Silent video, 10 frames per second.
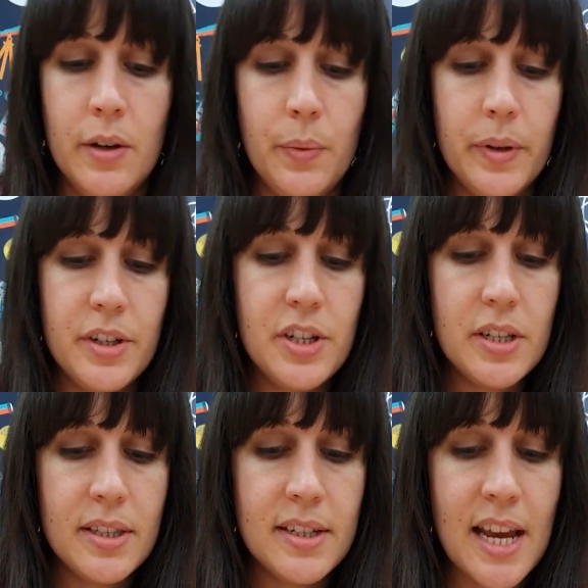And
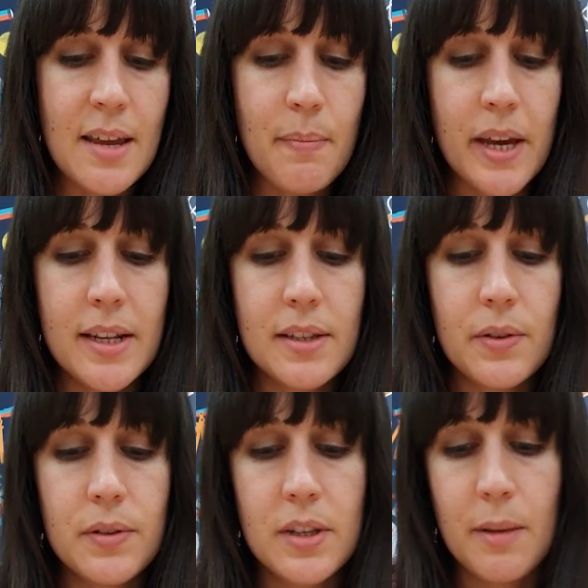just tape it
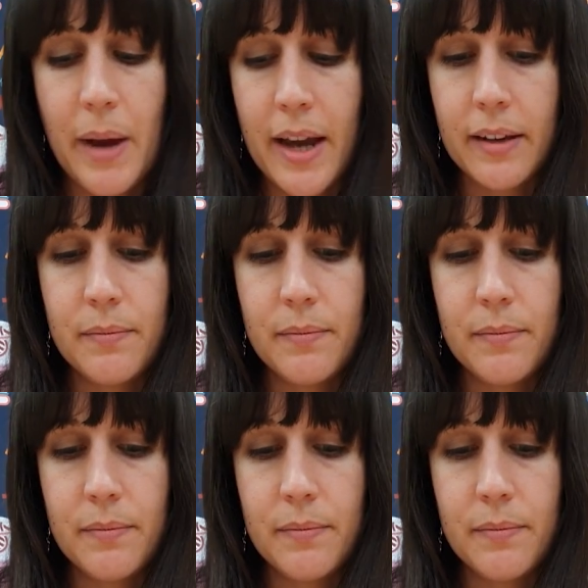onto the back.